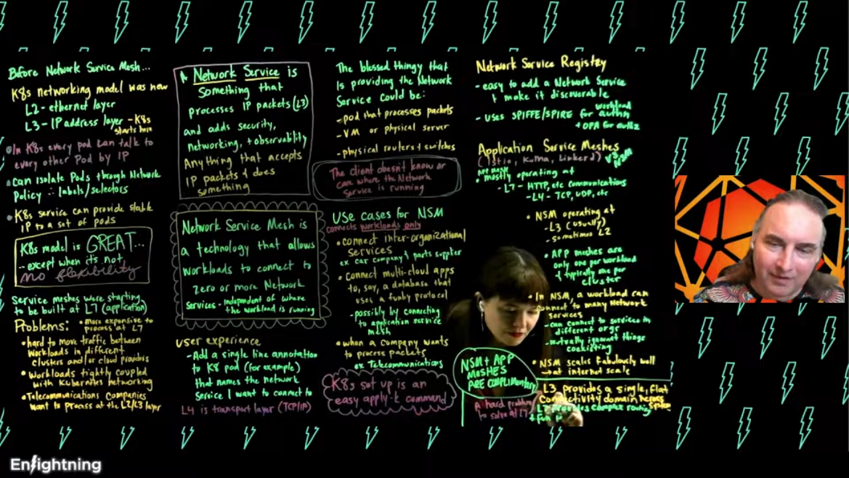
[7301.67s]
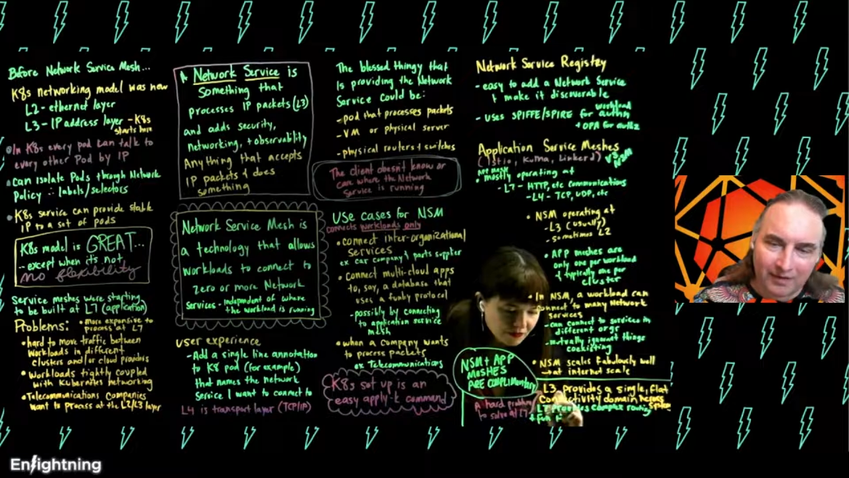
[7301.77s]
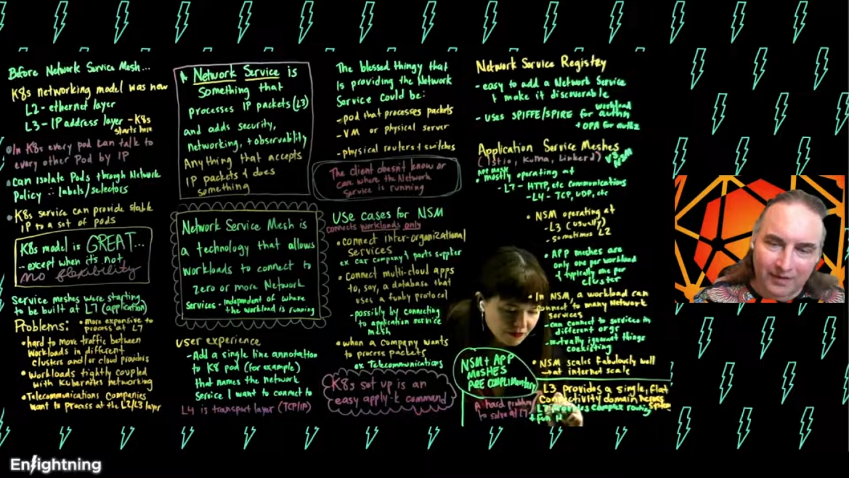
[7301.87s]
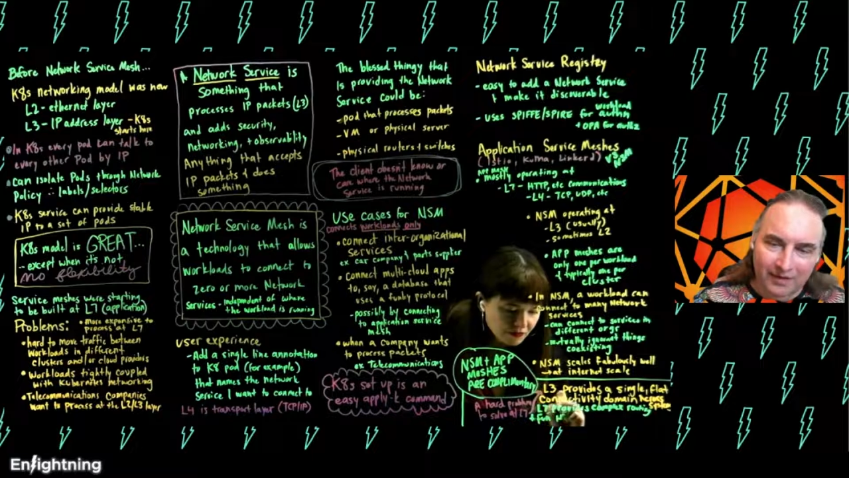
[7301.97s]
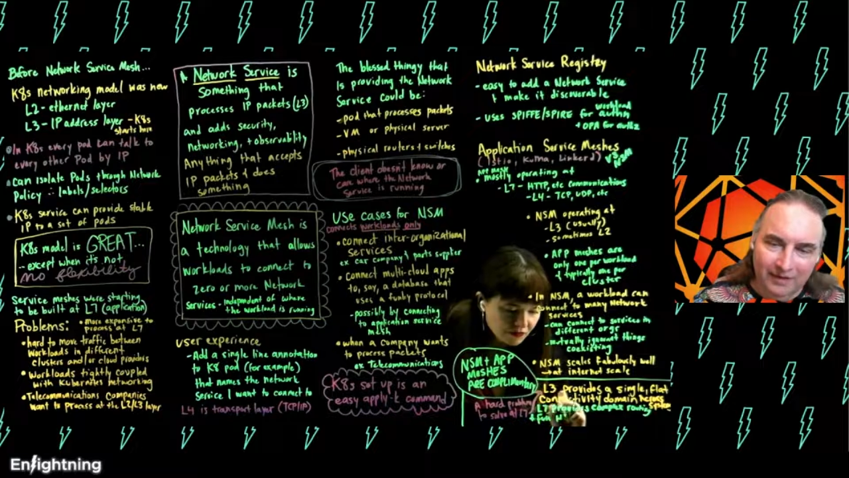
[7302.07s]

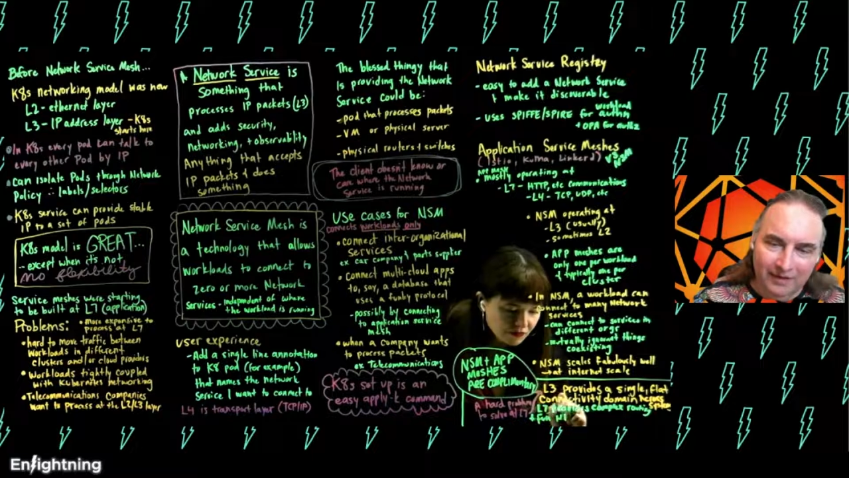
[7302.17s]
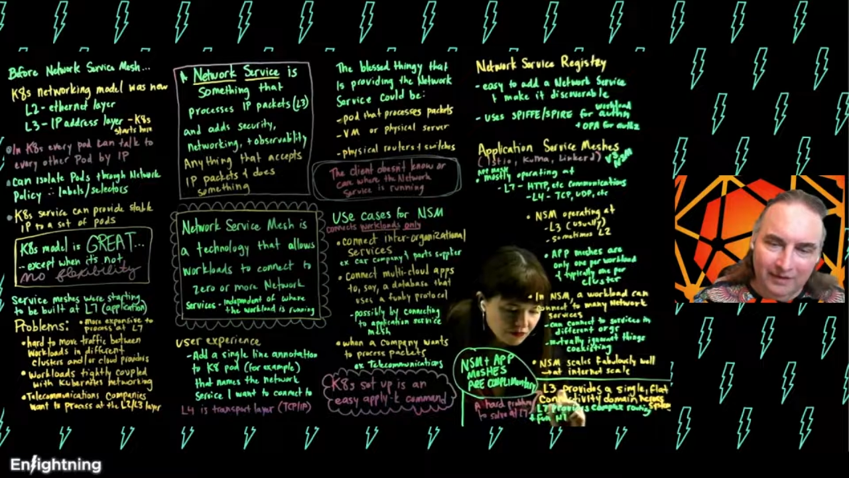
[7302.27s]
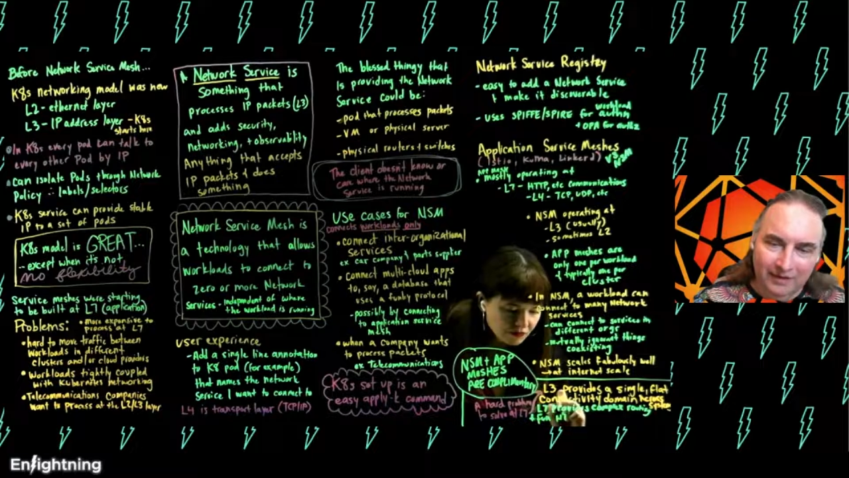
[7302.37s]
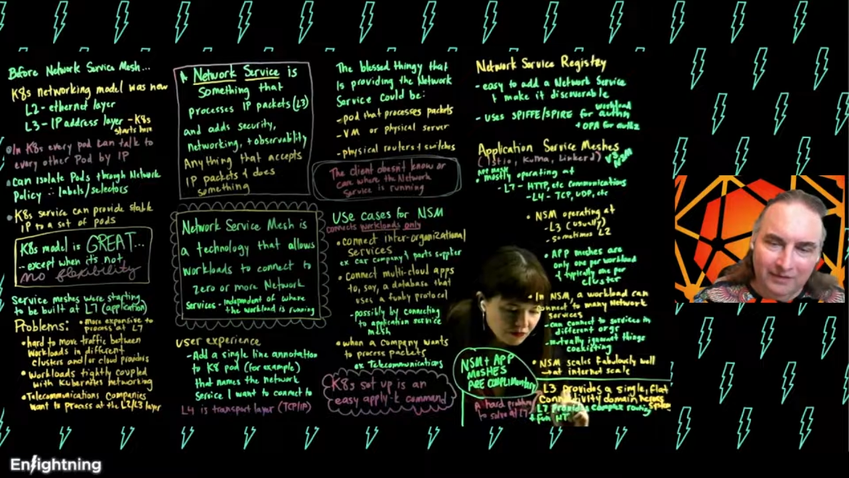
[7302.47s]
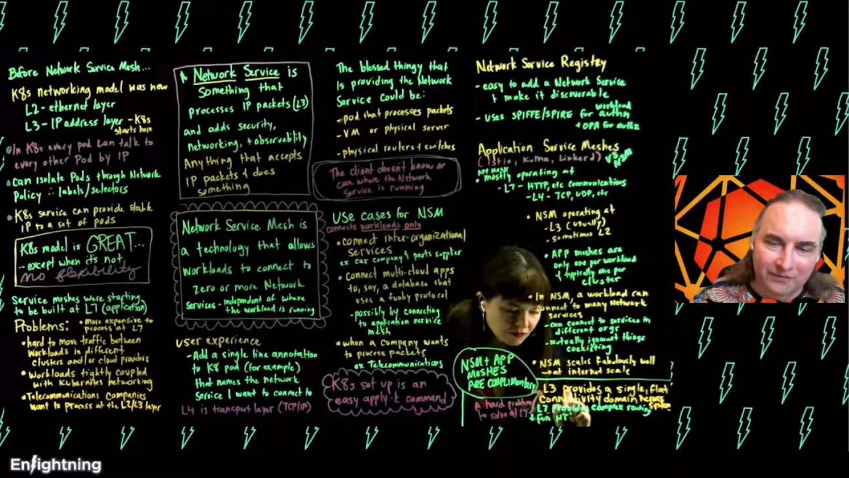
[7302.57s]
it's